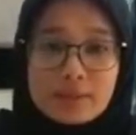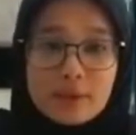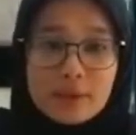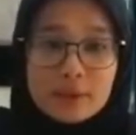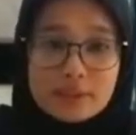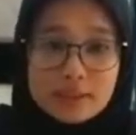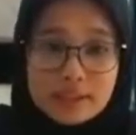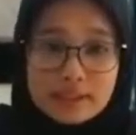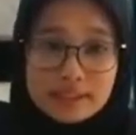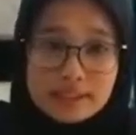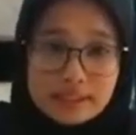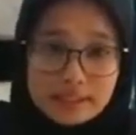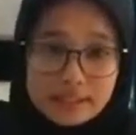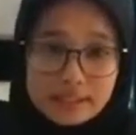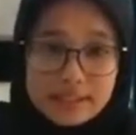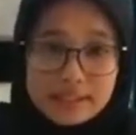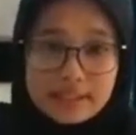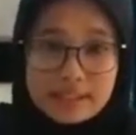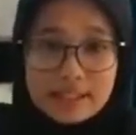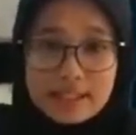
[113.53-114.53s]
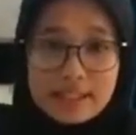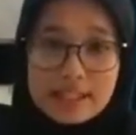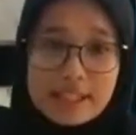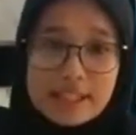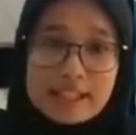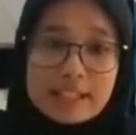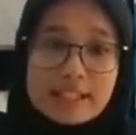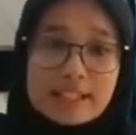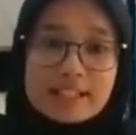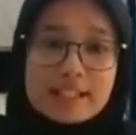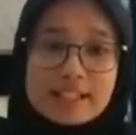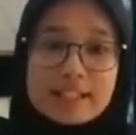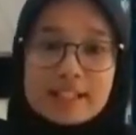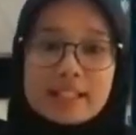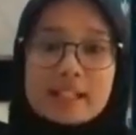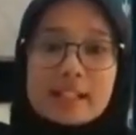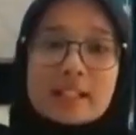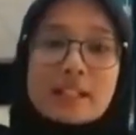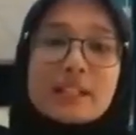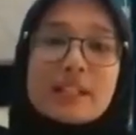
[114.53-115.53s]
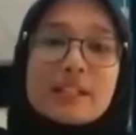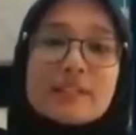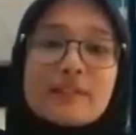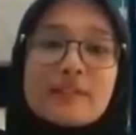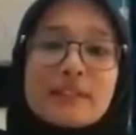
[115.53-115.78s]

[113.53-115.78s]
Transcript: For third, energy